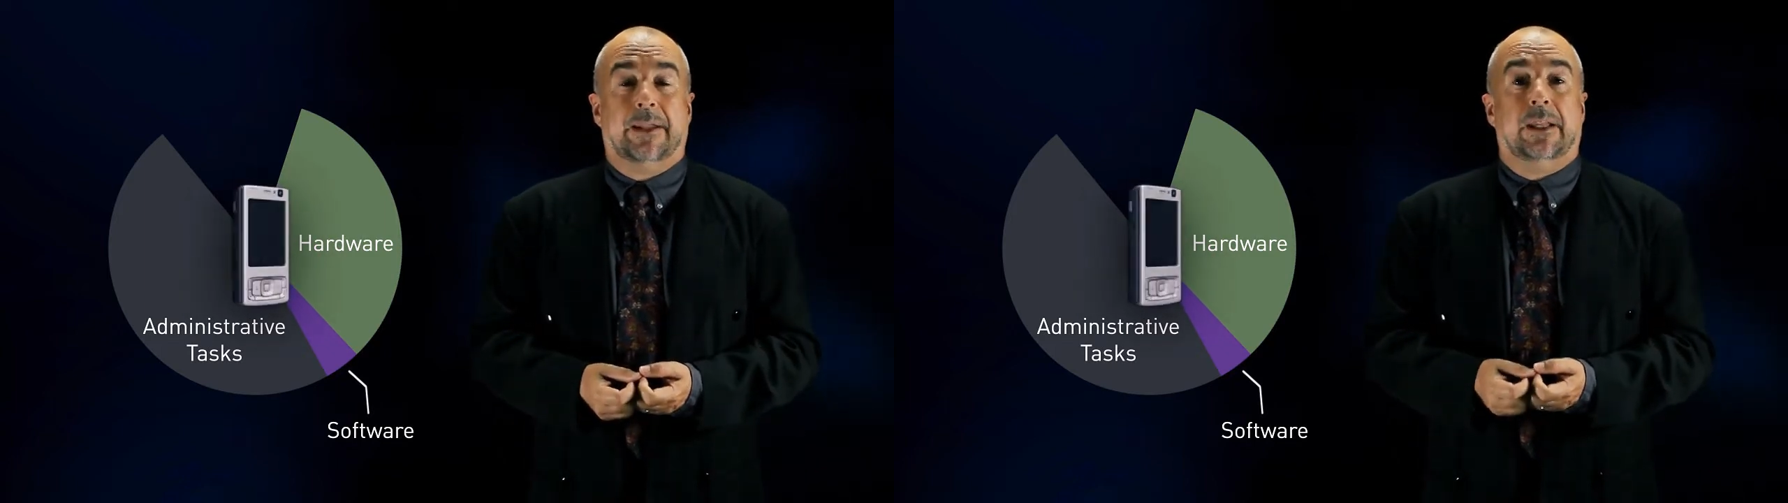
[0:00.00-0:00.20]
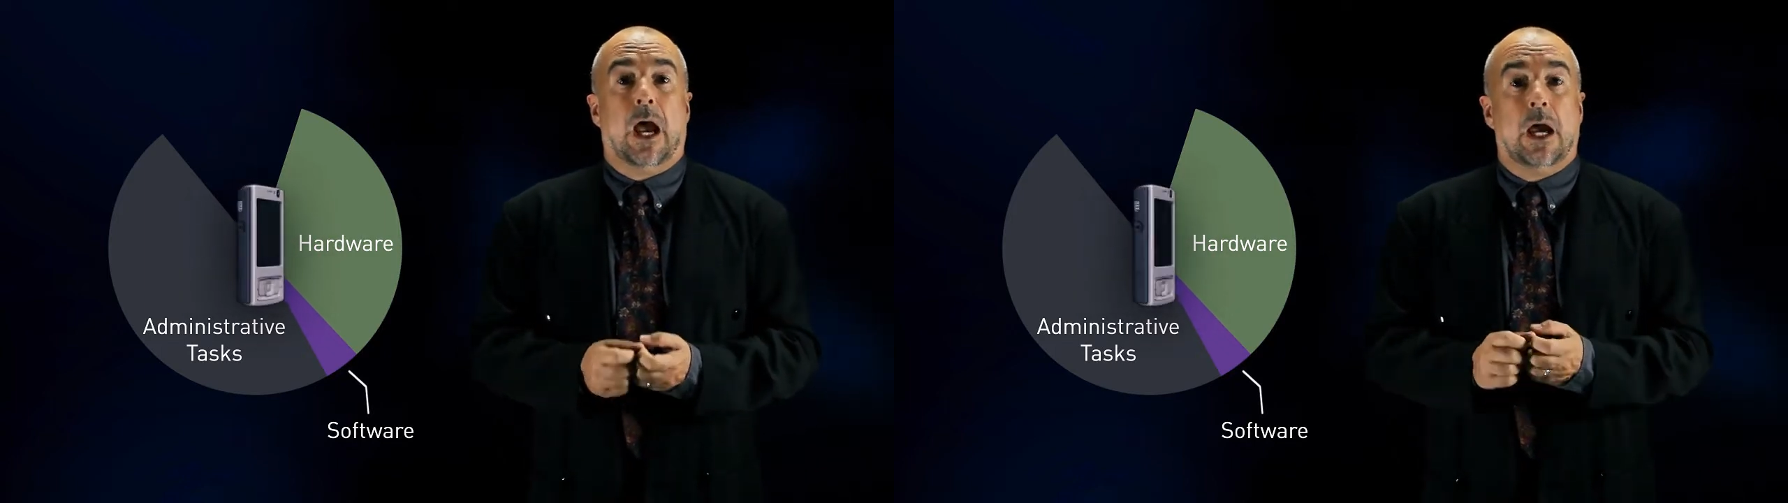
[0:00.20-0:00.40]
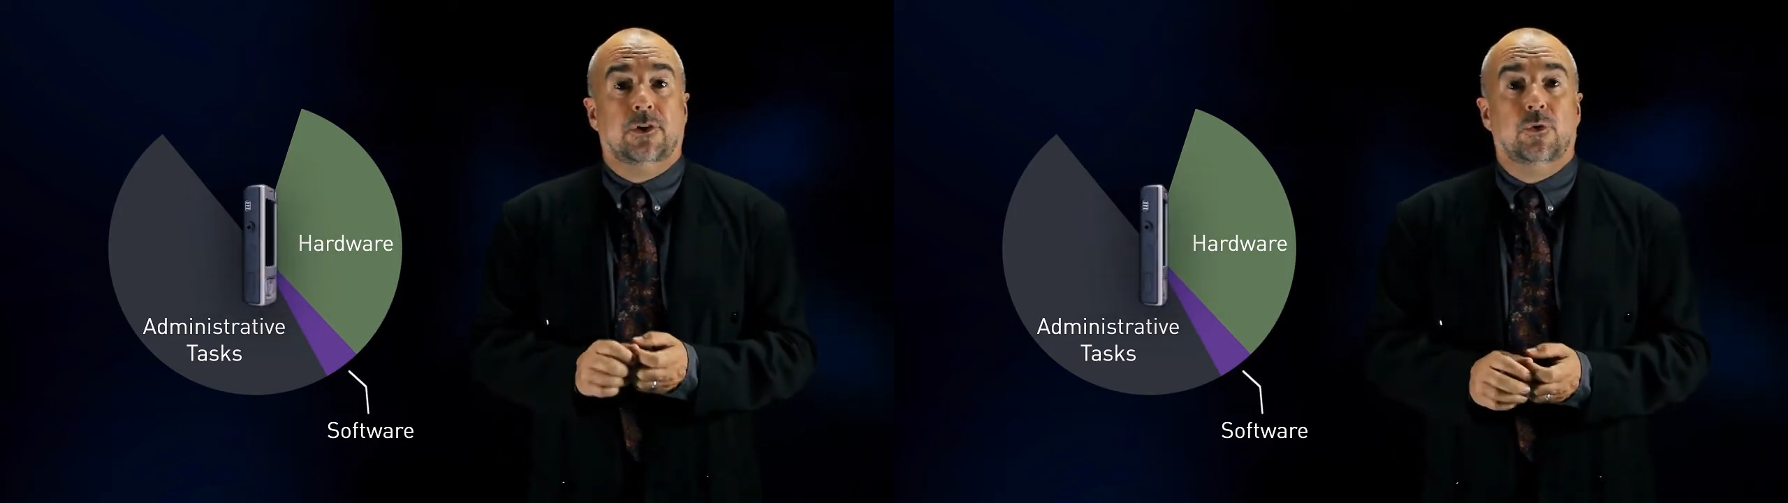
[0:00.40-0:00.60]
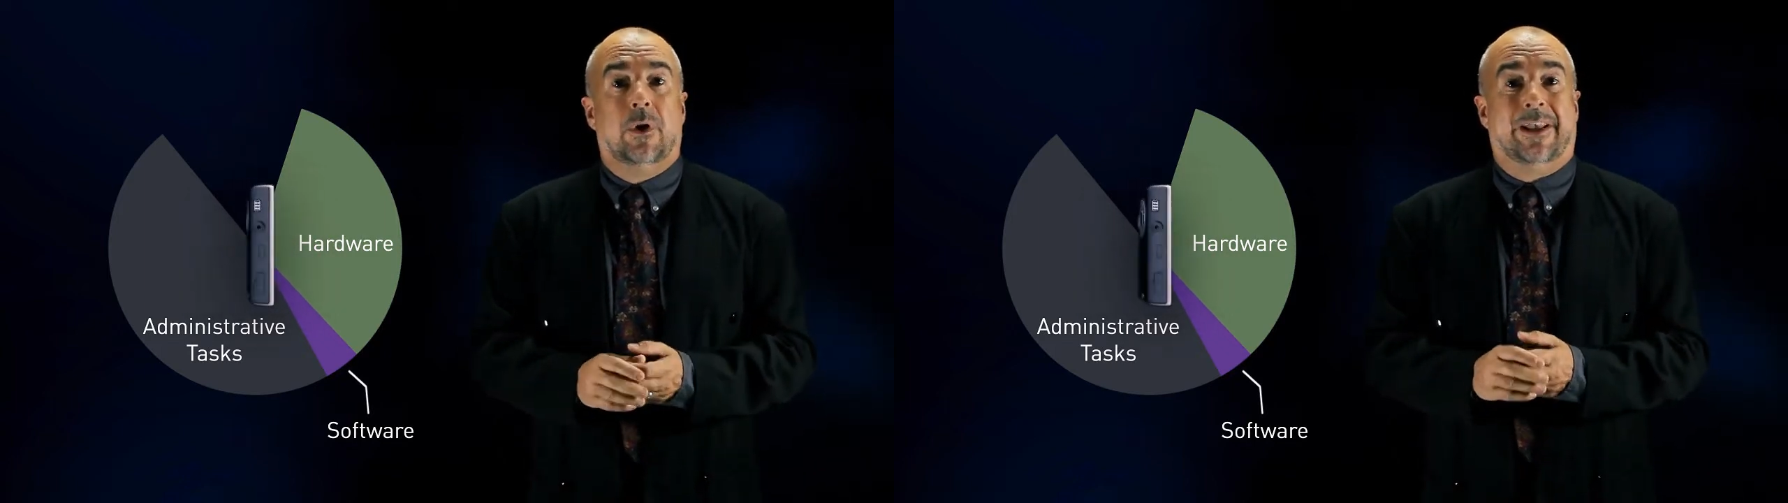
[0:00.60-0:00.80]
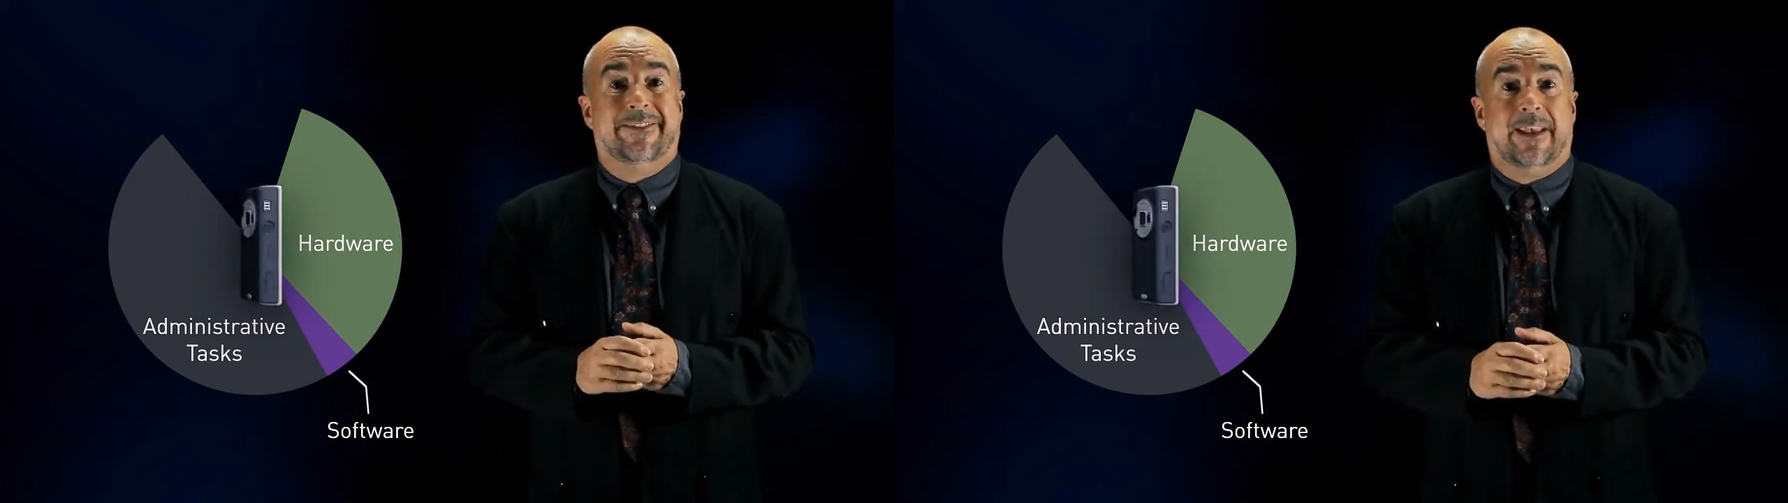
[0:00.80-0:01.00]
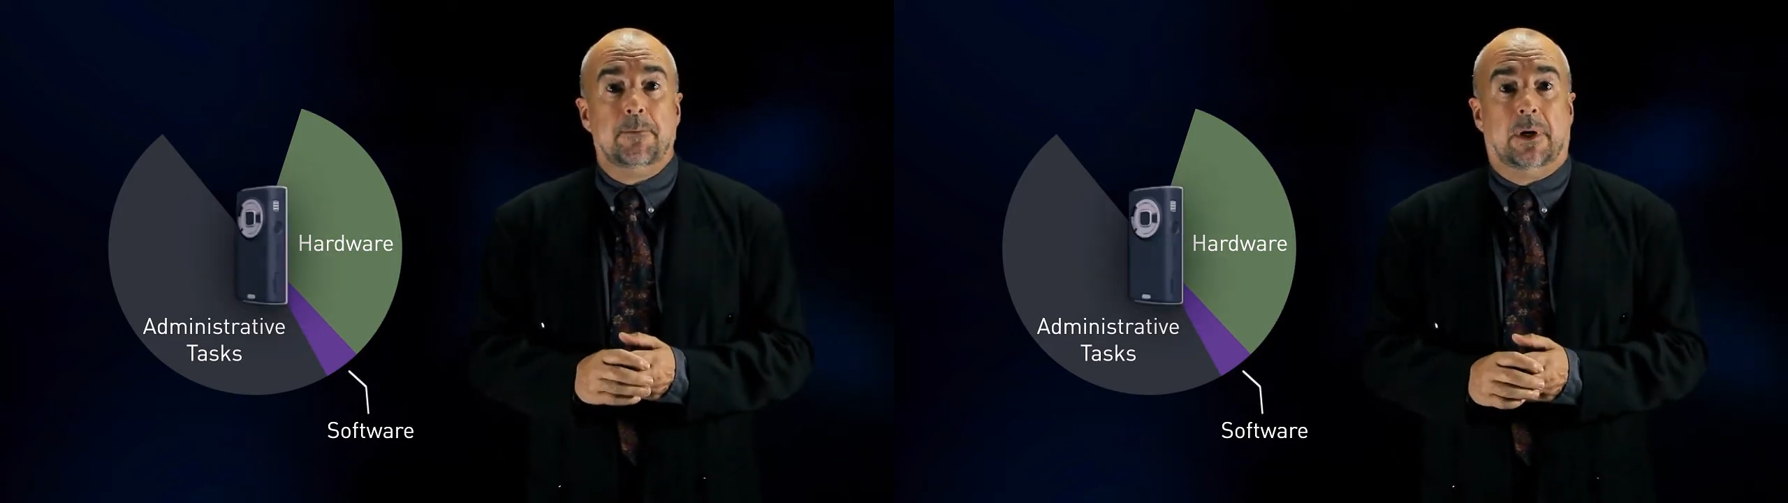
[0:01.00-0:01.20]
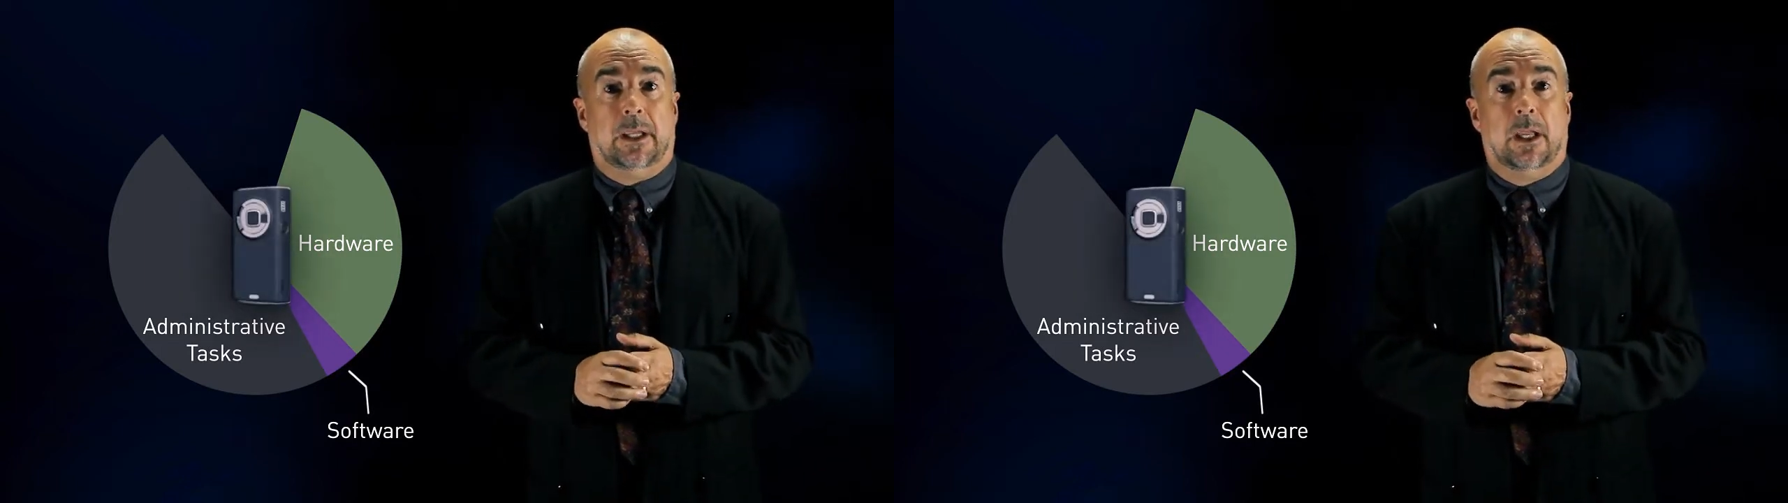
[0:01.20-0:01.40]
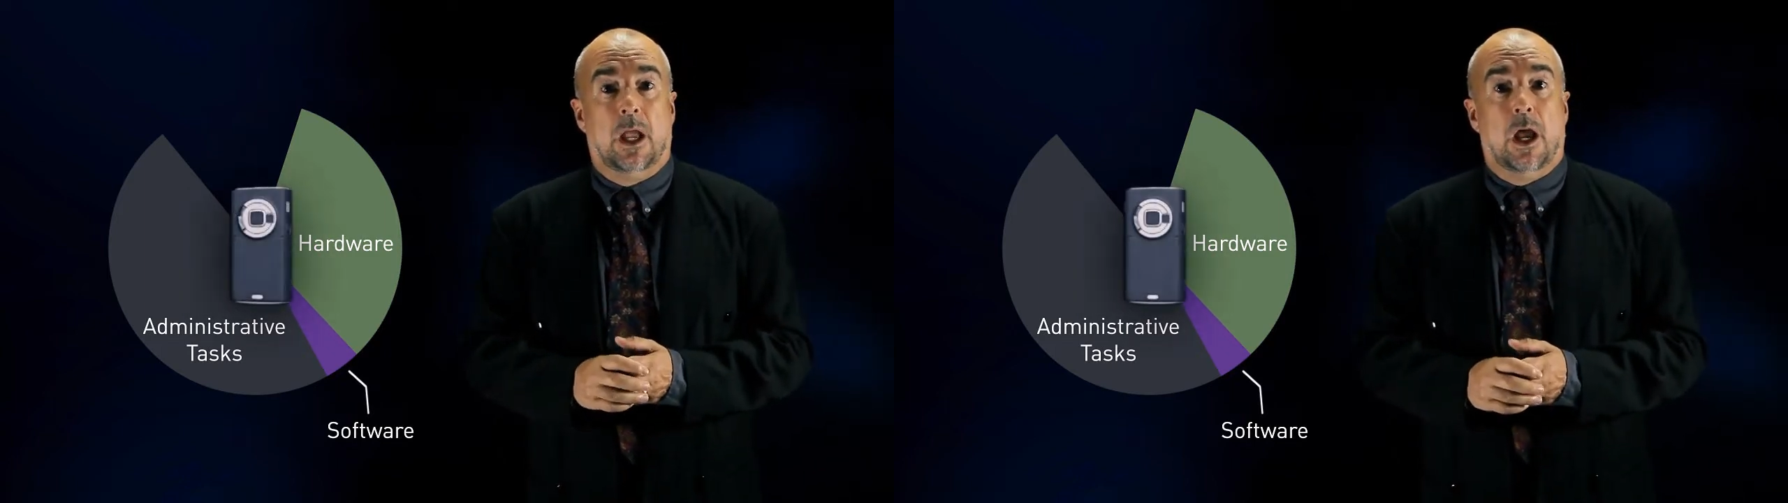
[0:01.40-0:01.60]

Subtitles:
The actual assembly